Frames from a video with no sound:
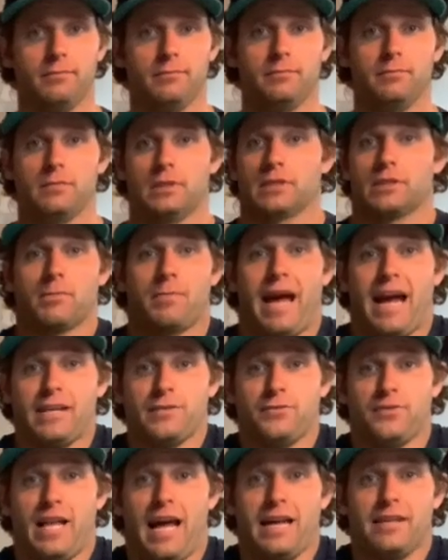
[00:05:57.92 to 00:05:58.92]
because our back's
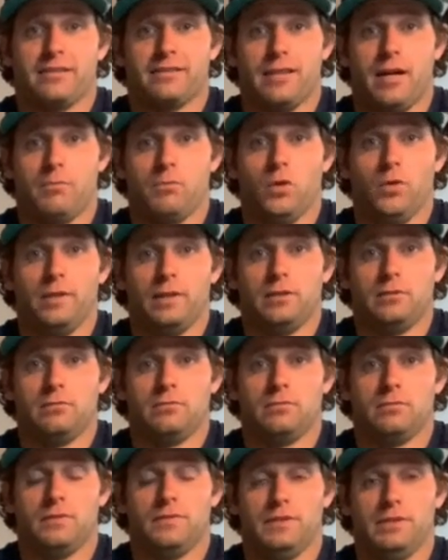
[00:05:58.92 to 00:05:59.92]
flat, it's not moving.
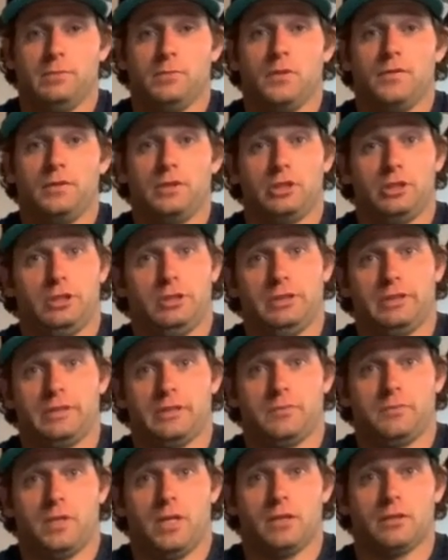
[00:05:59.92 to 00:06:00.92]
If it's moving, you're doing
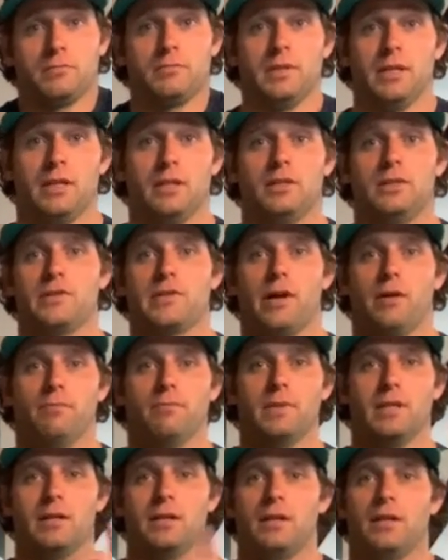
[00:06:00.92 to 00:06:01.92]
something wrong. So
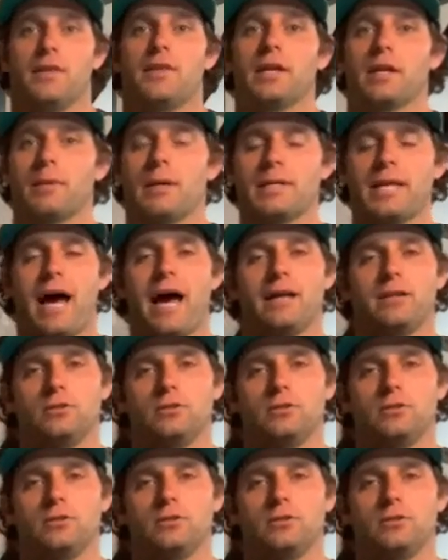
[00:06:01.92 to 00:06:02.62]
think about that,